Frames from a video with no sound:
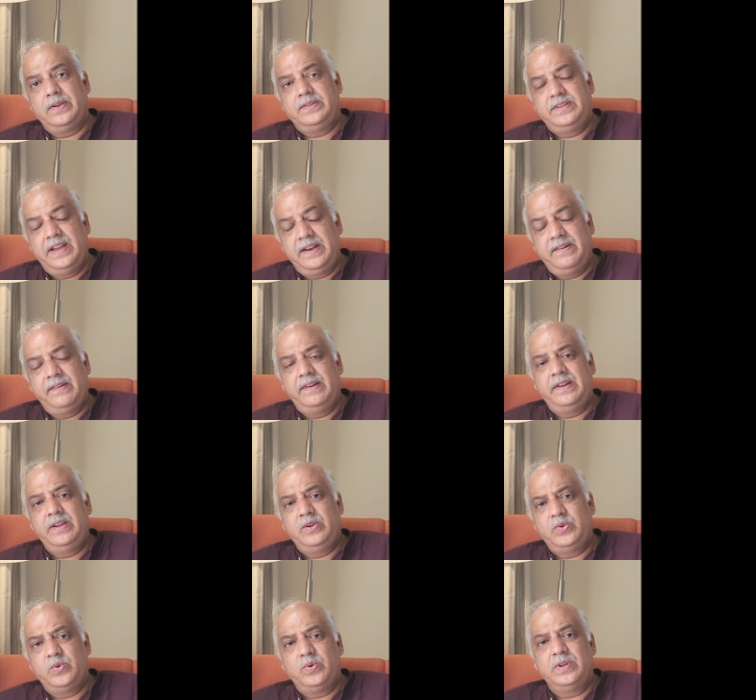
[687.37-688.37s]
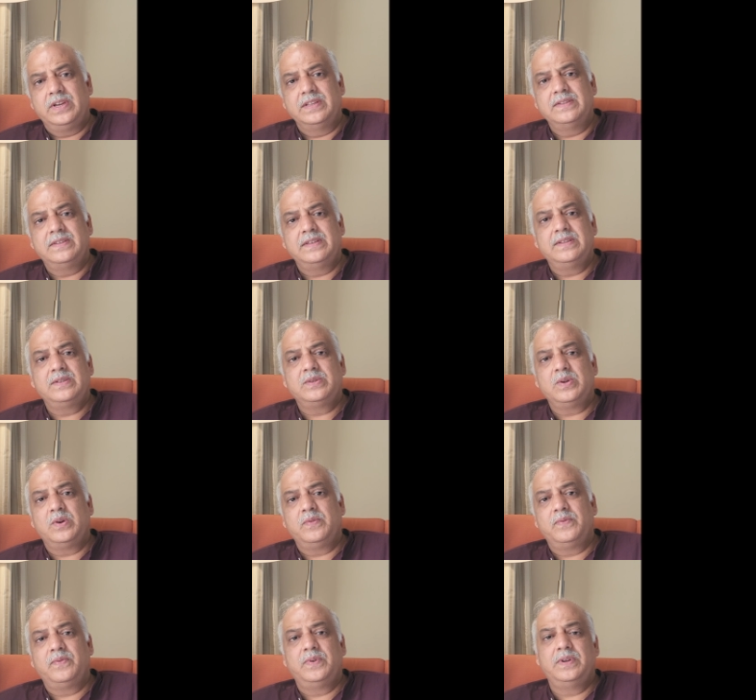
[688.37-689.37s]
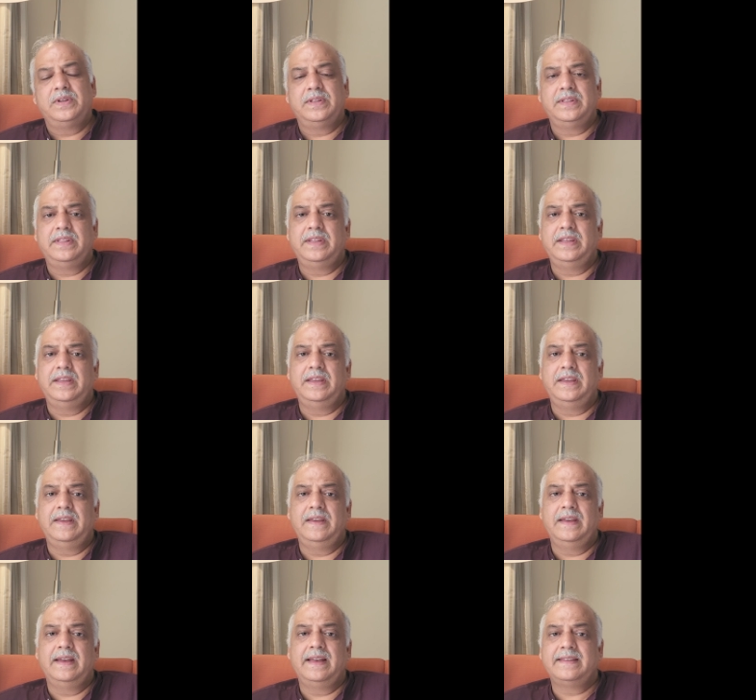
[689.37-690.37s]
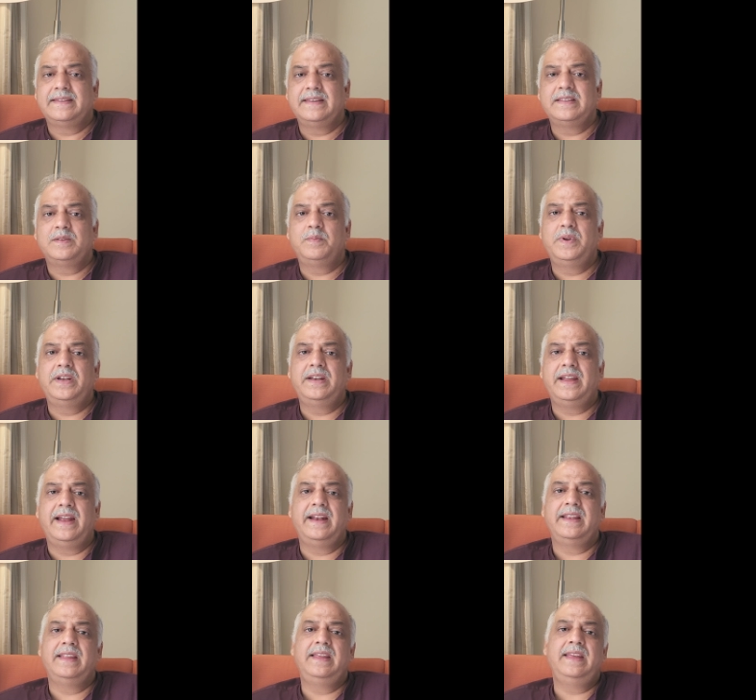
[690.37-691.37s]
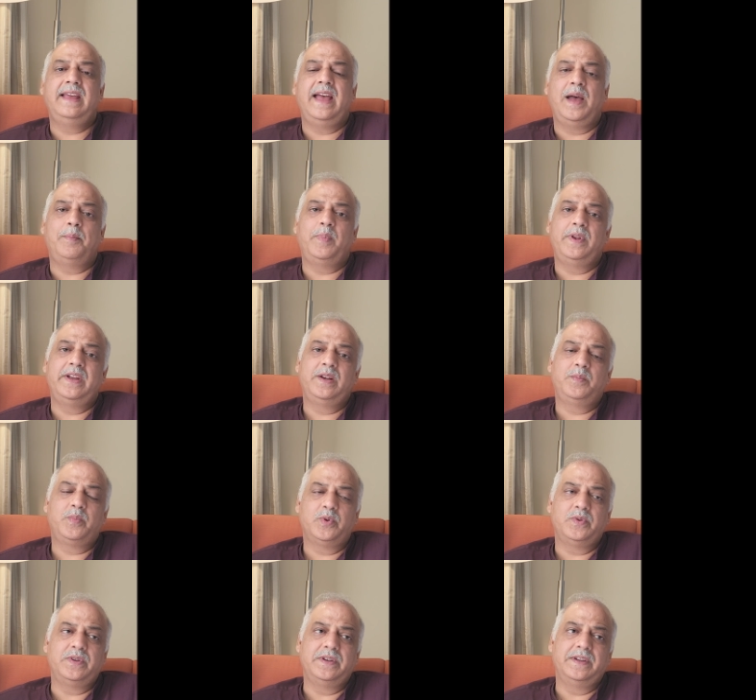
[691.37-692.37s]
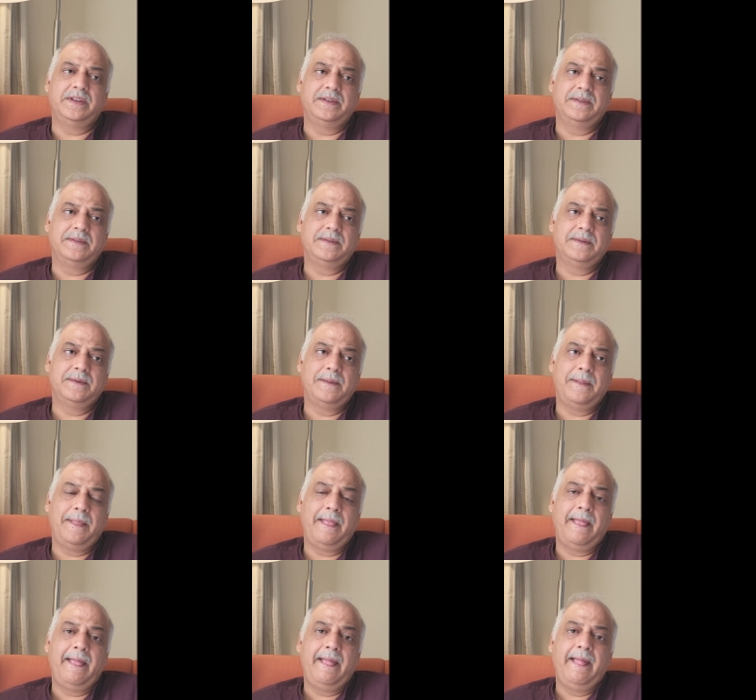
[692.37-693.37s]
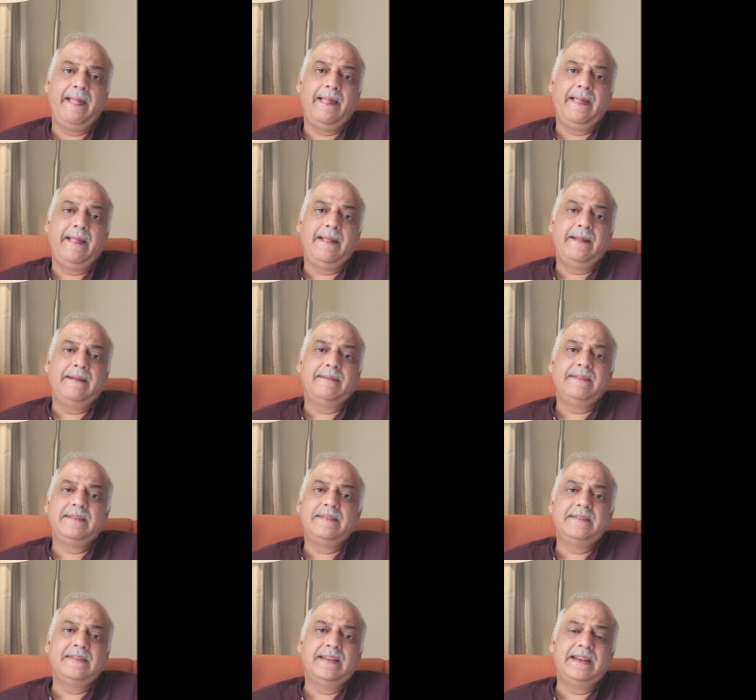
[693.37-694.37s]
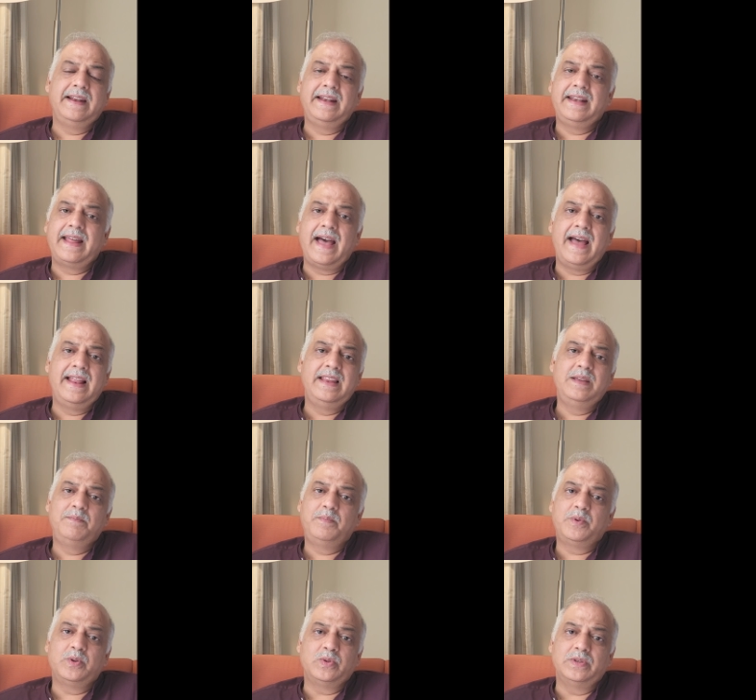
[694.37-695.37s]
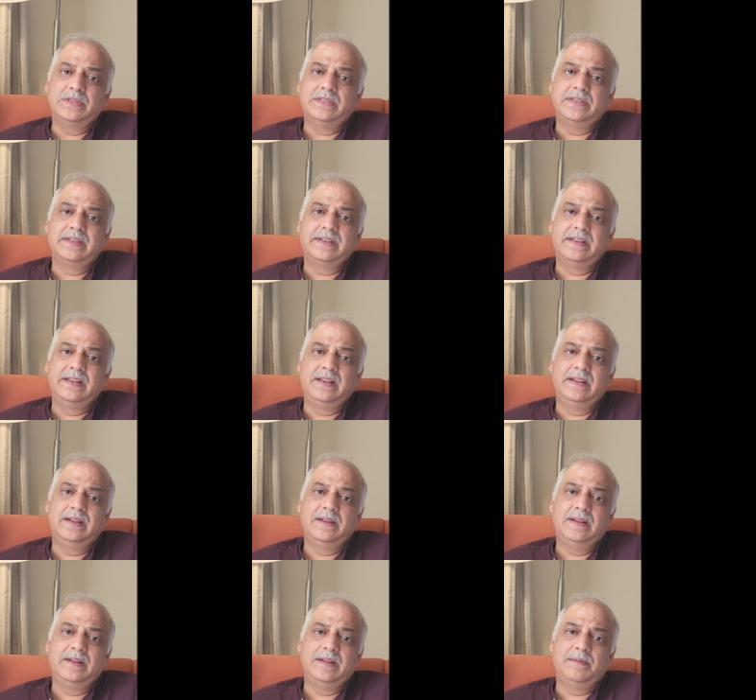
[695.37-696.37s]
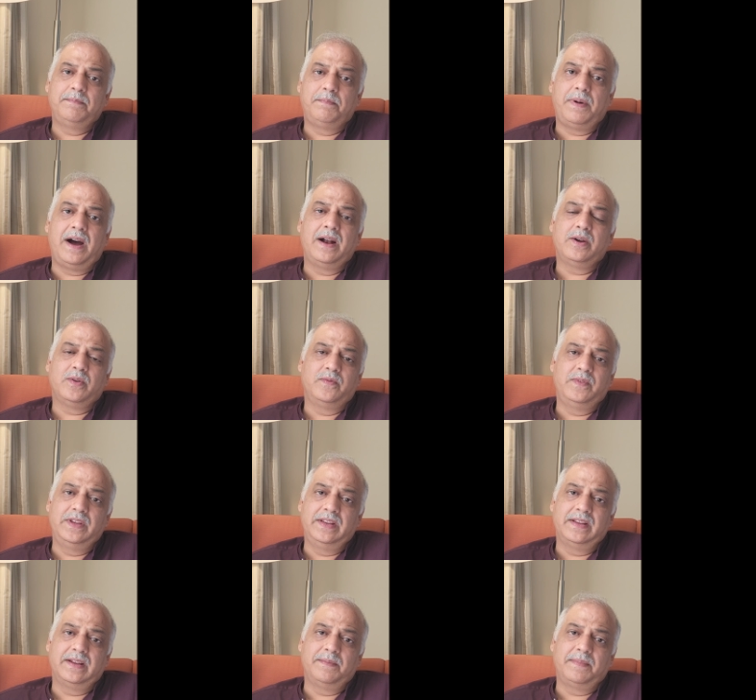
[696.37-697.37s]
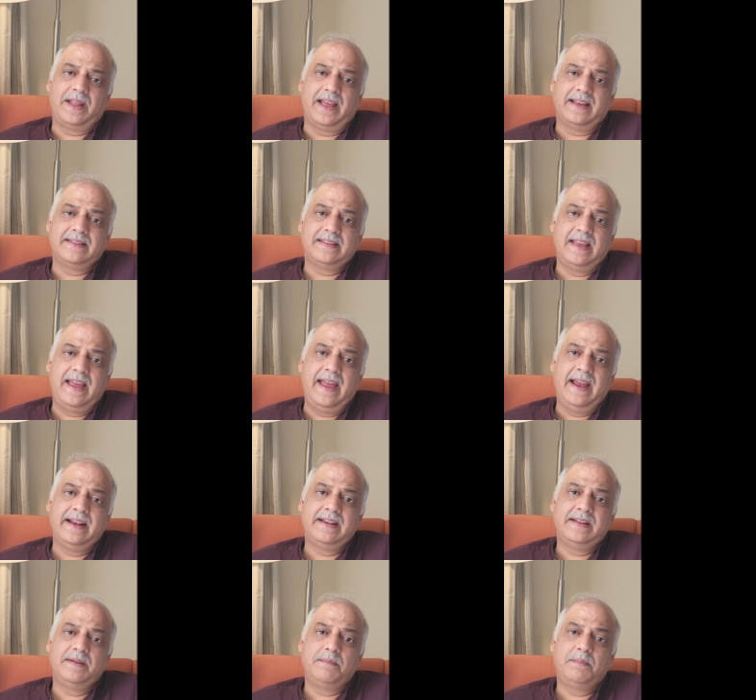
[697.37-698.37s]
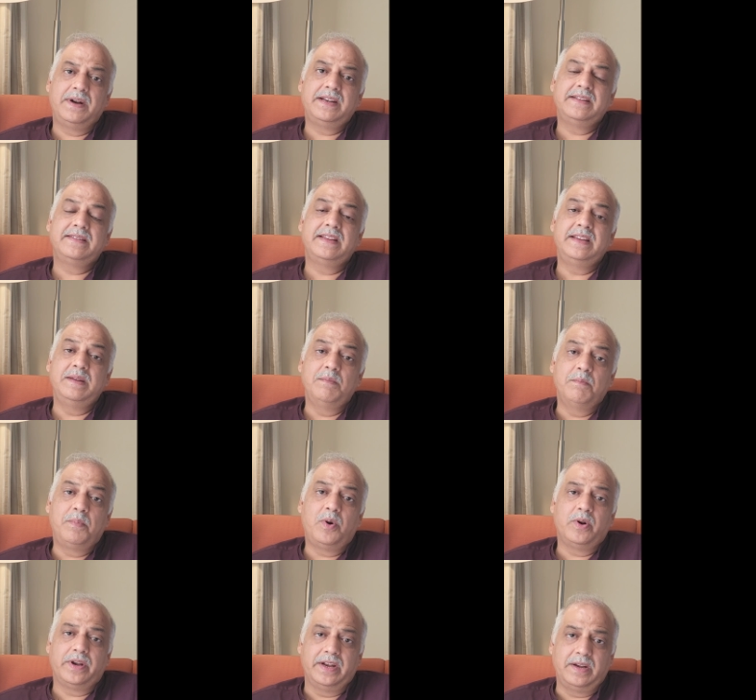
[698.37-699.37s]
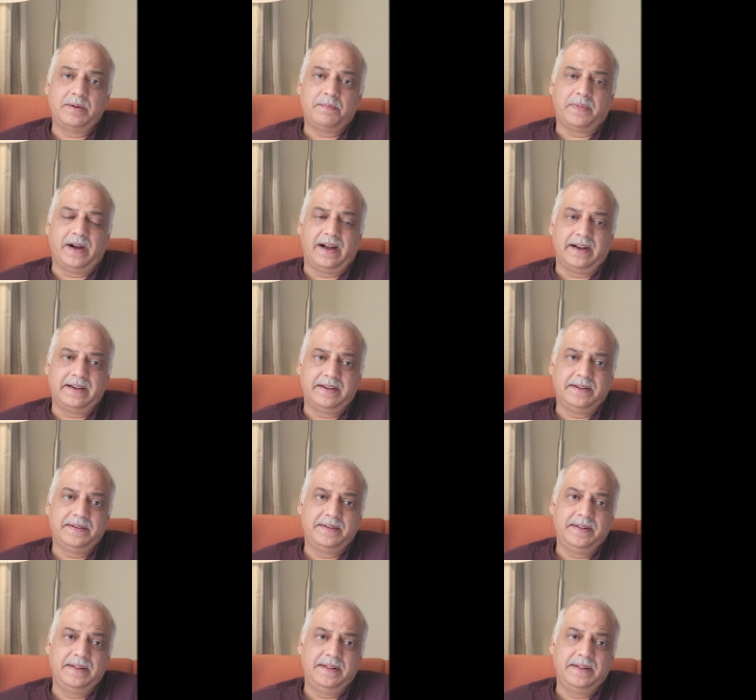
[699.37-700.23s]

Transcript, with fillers: generally should consist of the assessment and the appellate proceedings. This is an entirely procedural part of the Income Tax Act, but is an important part.